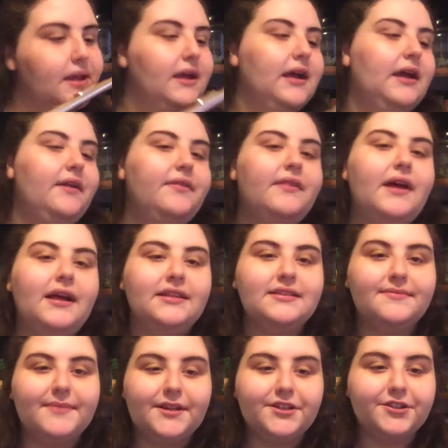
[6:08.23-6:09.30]
And that's
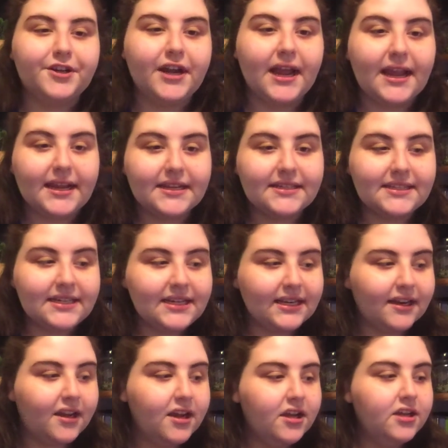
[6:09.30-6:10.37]
measure 18.
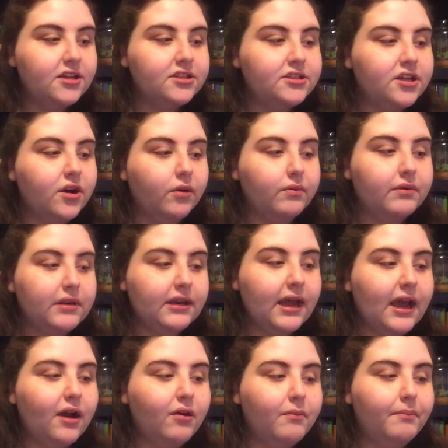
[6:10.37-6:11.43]
So
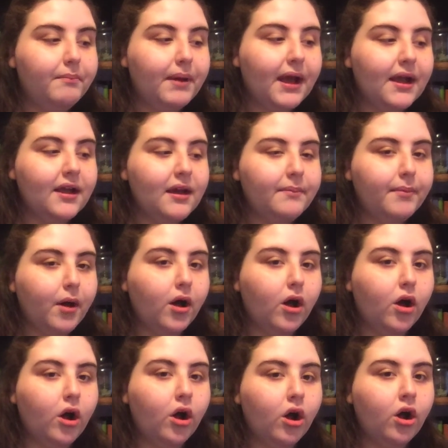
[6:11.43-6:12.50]
now back up
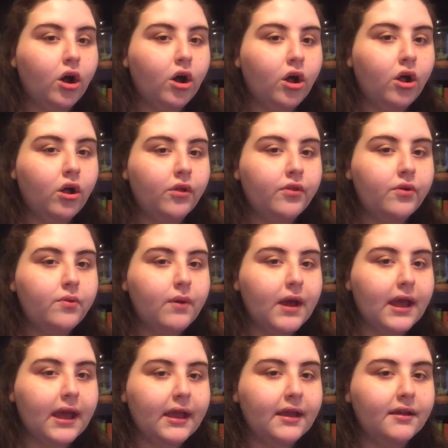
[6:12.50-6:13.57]
all the
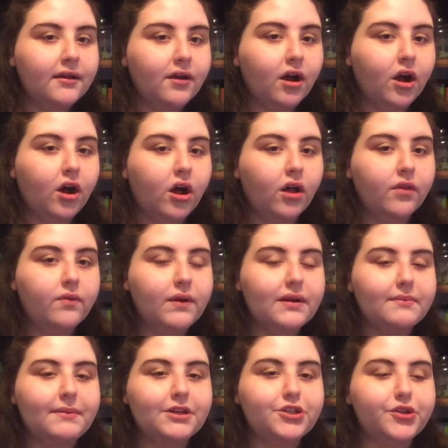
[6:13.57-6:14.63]
way to
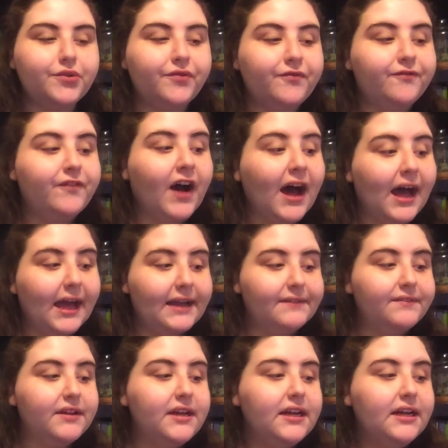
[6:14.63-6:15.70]
measure 5.
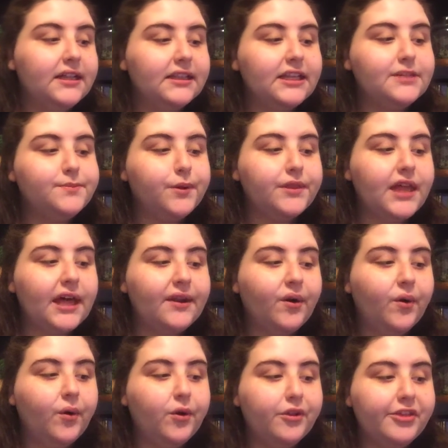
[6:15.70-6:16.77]
Let's put that
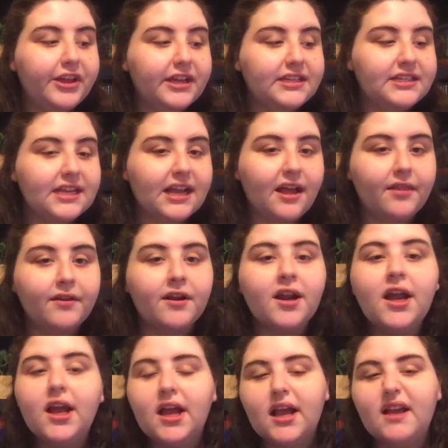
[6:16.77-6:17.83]
whole thing together.
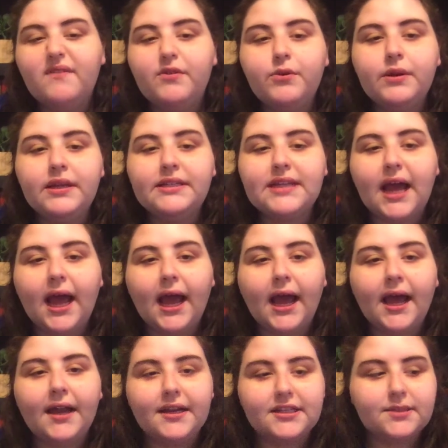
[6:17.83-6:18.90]
If you need to
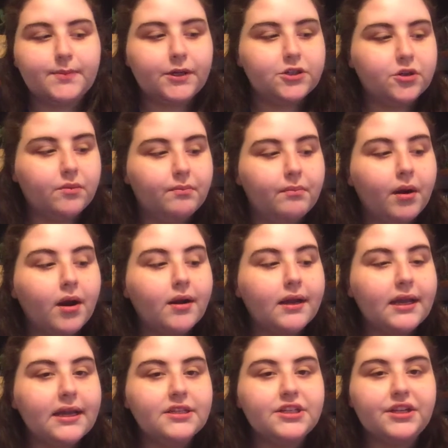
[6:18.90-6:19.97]
add a special
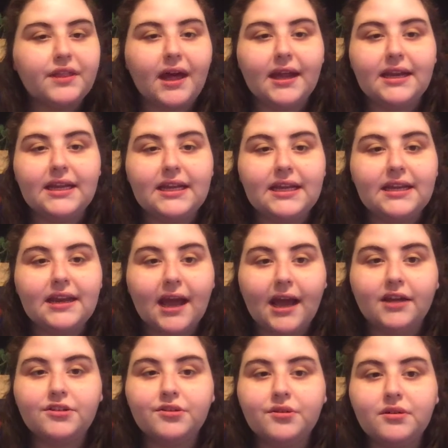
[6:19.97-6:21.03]
marking to that E
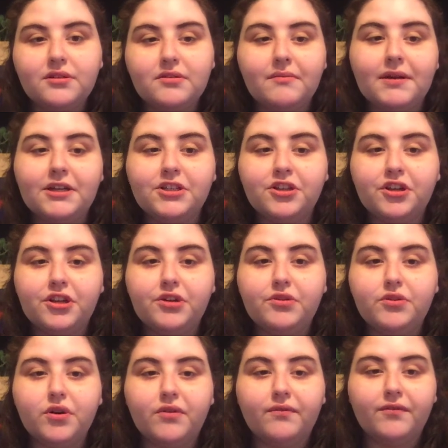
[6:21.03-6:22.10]
natural to make sure you
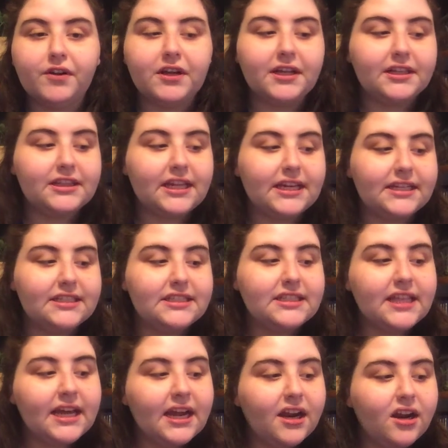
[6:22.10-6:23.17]
don't forget that it's
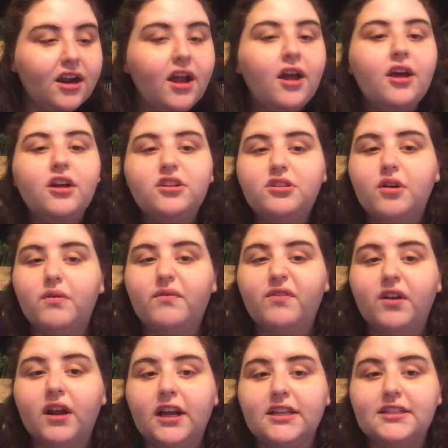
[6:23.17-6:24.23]
there, don't
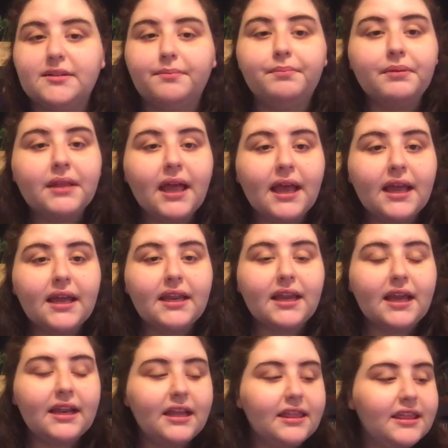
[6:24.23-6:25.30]
forget to play it,
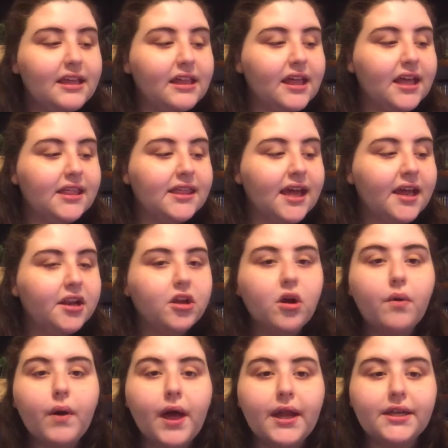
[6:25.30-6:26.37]
anything like that,
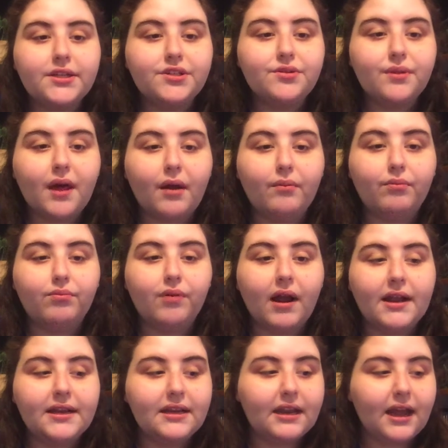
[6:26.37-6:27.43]
go ahead and do that
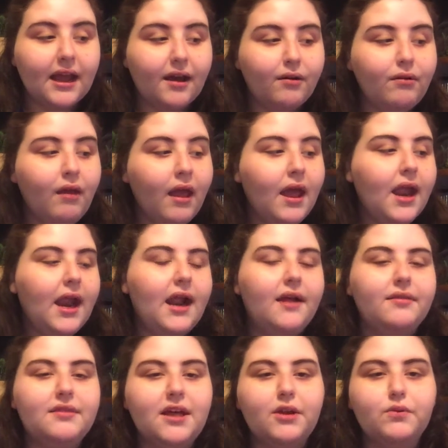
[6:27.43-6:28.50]
right now,
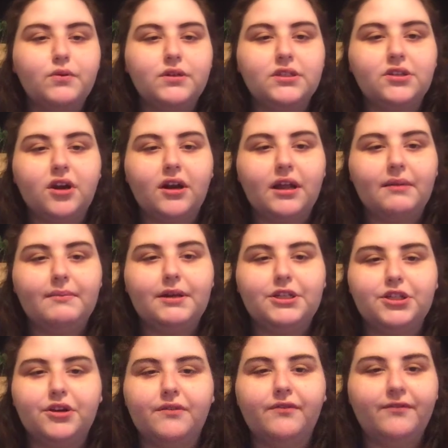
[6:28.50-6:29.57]
and then we'll start at
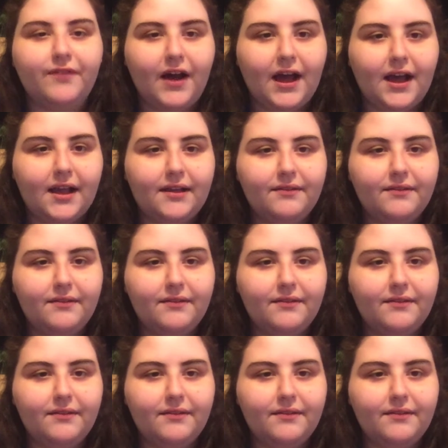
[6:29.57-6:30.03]
measure 5.